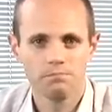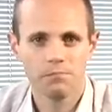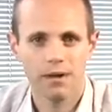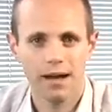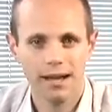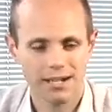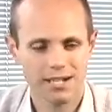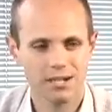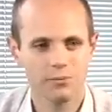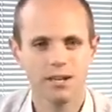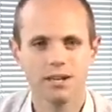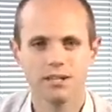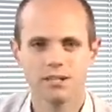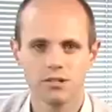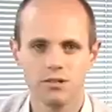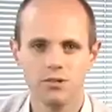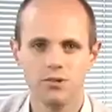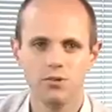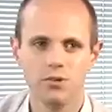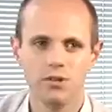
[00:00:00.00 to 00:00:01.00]
I actually went
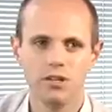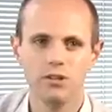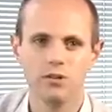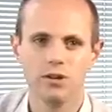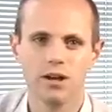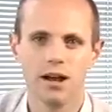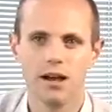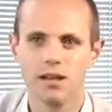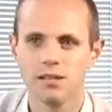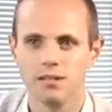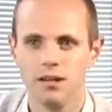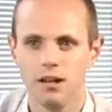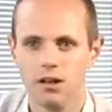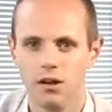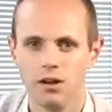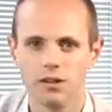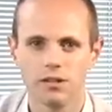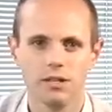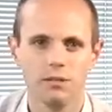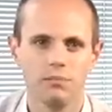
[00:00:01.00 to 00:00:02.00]
to Newcastle a
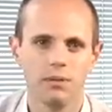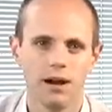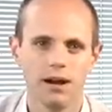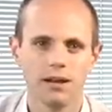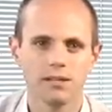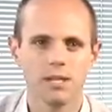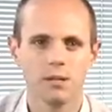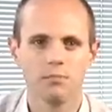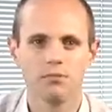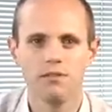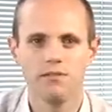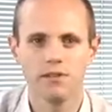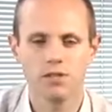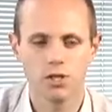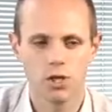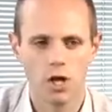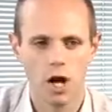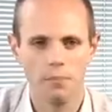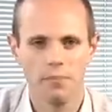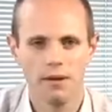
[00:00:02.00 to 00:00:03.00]
lot in the past, in a previous
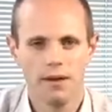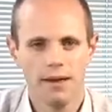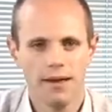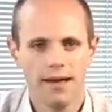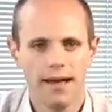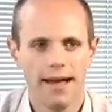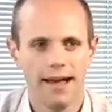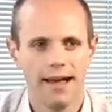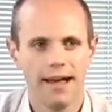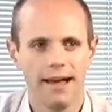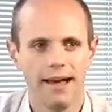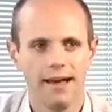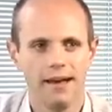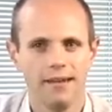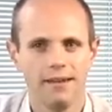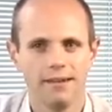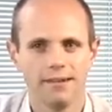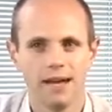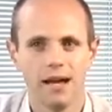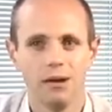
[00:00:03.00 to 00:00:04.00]
job,
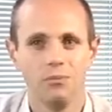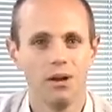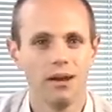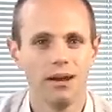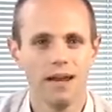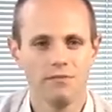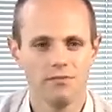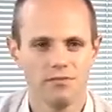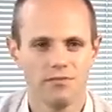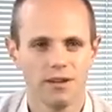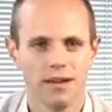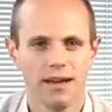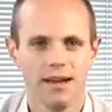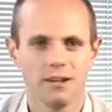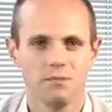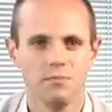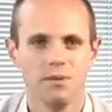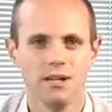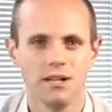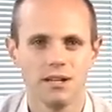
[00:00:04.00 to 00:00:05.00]
and I will never
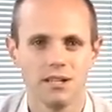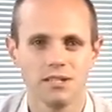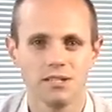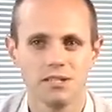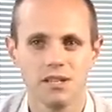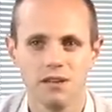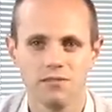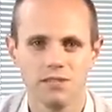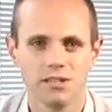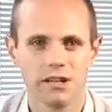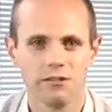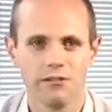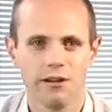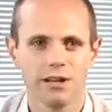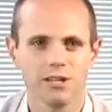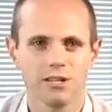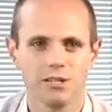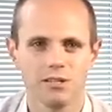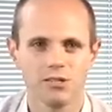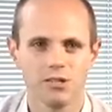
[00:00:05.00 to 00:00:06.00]
forget being given
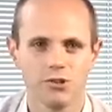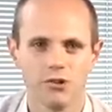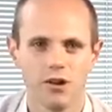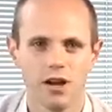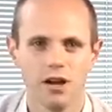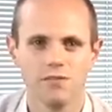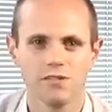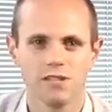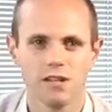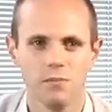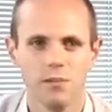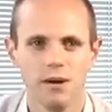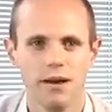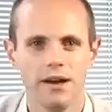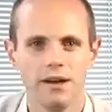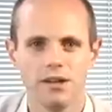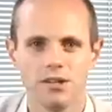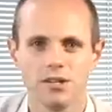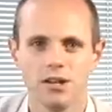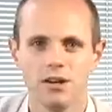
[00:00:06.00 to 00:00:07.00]
directions to drive somewhere
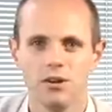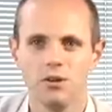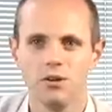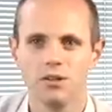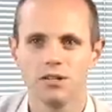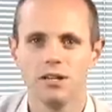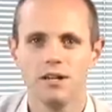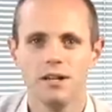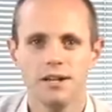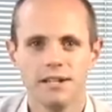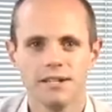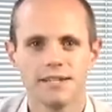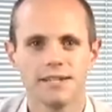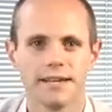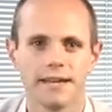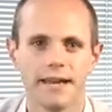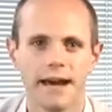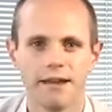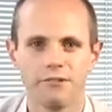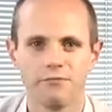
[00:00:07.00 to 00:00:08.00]
and told to
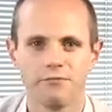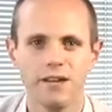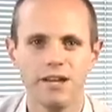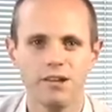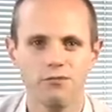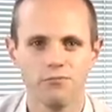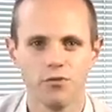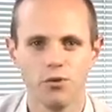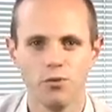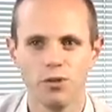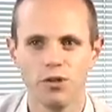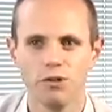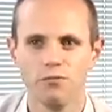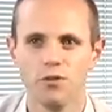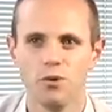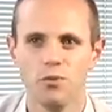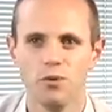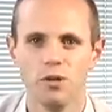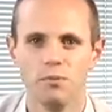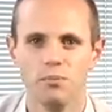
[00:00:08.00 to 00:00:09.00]
gun reet room the
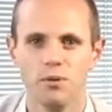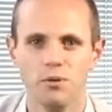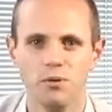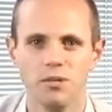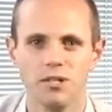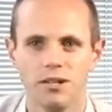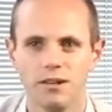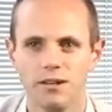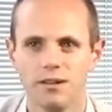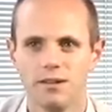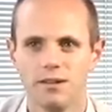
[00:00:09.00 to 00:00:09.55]
roundabout.